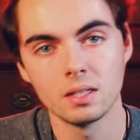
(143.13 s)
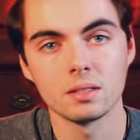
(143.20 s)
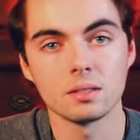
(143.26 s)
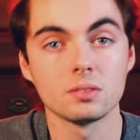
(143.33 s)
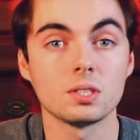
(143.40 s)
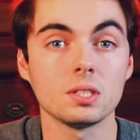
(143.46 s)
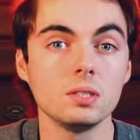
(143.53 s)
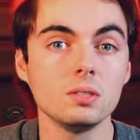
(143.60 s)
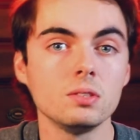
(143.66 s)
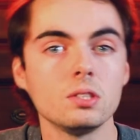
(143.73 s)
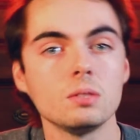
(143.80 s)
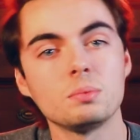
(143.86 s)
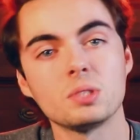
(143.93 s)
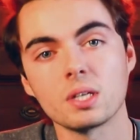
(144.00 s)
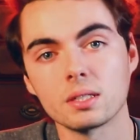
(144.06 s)
There's a
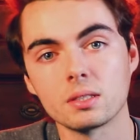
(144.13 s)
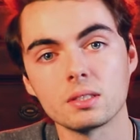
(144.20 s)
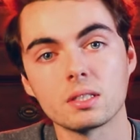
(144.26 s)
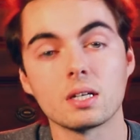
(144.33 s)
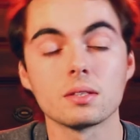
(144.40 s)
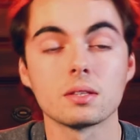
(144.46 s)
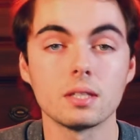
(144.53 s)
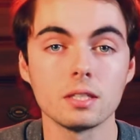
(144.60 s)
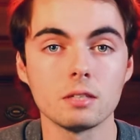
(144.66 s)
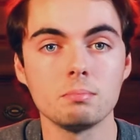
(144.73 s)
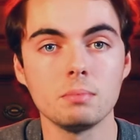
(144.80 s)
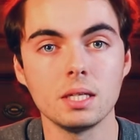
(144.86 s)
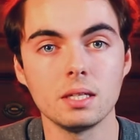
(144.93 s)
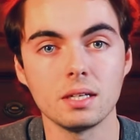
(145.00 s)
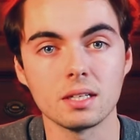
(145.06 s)
YouTube channel called Think
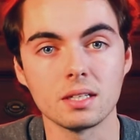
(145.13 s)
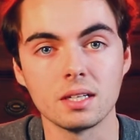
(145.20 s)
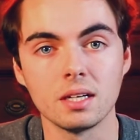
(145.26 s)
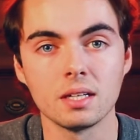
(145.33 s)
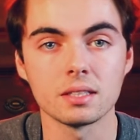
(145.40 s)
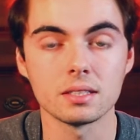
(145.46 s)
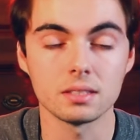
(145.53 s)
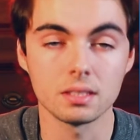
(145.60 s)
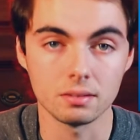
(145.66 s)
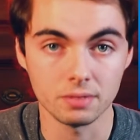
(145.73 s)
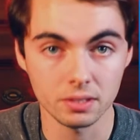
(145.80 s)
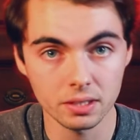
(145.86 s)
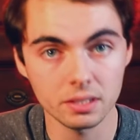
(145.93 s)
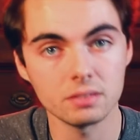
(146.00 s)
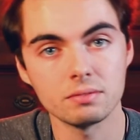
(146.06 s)
Media that did a
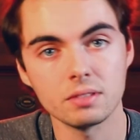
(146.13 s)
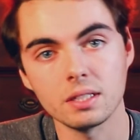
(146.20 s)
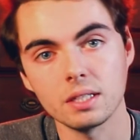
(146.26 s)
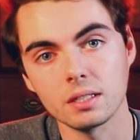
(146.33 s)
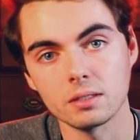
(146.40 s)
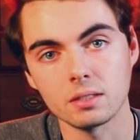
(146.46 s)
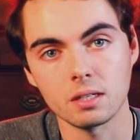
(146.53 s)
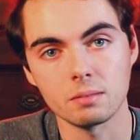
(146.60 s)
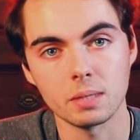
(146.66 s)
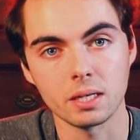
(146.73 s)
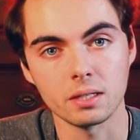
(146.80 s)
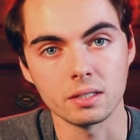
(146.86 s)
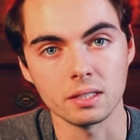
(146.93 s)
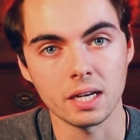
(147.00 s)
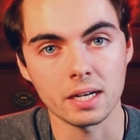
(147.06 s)
very good video
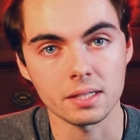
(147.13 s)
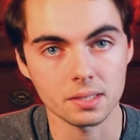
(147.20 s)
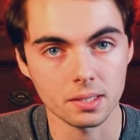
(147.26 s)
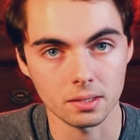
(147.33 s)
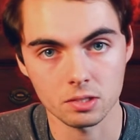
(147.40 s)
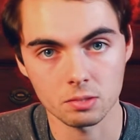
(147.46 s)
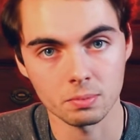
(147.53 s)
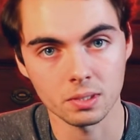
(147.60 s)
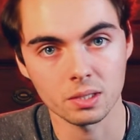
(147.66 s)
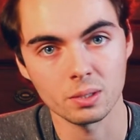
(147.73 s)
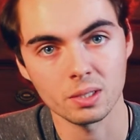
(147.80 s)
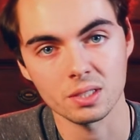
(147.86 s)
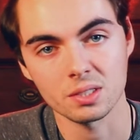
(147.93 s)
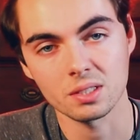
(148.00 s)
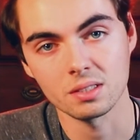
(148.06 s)
about asking smart
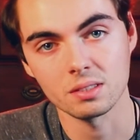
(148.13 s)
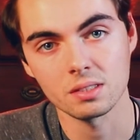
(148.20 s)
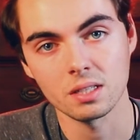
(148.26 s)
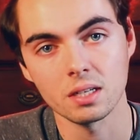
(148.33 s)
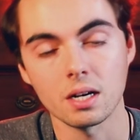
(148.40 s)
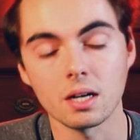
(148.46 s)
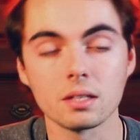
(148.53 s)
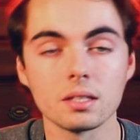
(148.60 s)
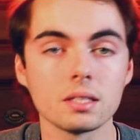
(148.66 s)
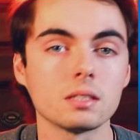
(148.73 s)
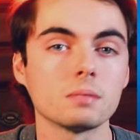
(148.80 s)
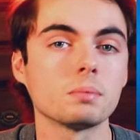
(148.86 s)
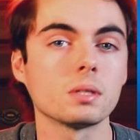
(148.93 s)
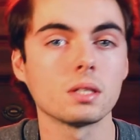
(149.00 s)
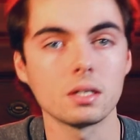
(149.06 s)
questions. I'll link
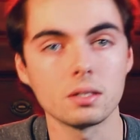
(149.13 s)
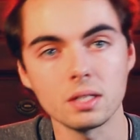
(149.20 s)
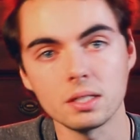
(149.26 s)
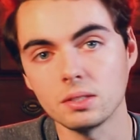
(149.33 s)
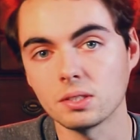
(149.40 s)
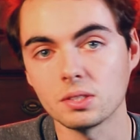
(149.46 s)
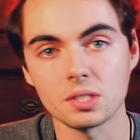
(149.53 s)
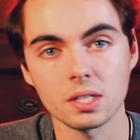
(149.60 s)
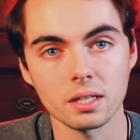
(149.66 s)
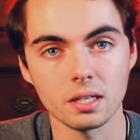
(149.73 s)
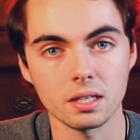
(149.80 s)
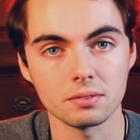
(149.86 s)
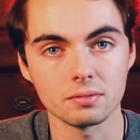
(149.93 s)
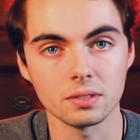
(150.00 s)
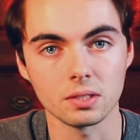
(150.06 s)
it below and you can check it
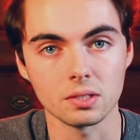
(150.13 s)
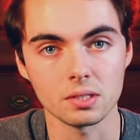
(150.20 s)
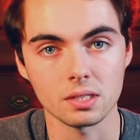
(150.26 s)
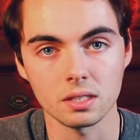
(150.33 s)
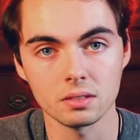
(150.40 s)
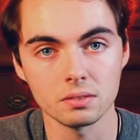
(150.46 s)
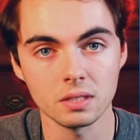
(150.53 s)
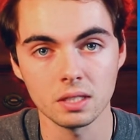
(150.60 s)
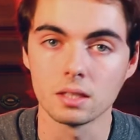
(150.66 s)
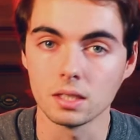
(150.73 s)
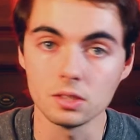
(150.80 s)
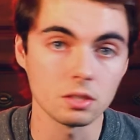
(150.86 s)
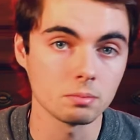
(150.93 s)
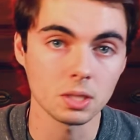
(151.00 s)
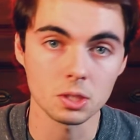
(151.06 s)
out for yourself. They
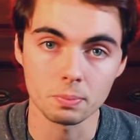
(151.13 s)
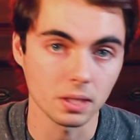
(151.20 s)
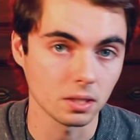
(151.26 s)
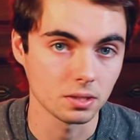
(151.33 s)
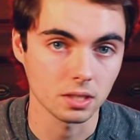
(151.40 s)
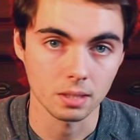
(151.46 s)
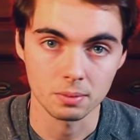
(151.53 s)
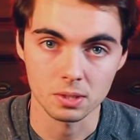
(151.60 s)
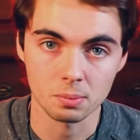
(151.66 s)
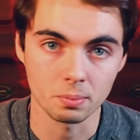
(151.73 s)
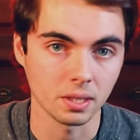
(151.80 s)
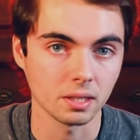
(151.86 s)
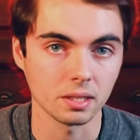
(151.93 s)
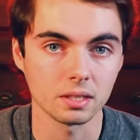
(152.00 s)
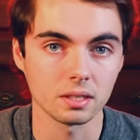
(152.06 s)
do a much better job
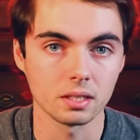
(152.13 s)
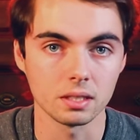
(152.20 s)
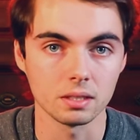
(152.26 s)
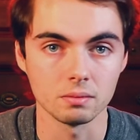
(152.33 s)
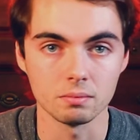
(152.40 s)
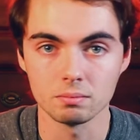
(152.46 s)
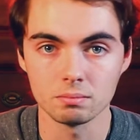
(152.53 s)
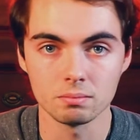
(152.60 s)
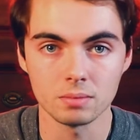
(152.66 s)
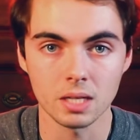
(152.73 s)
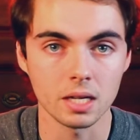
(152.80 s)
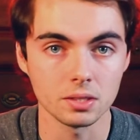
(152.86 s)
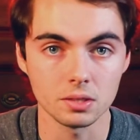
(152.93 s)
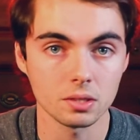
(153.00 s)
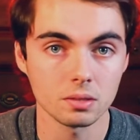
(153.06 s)
explaining it than
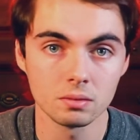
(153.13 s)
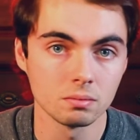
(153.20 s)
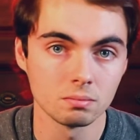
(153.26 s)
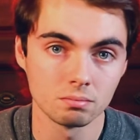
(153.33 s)
I do.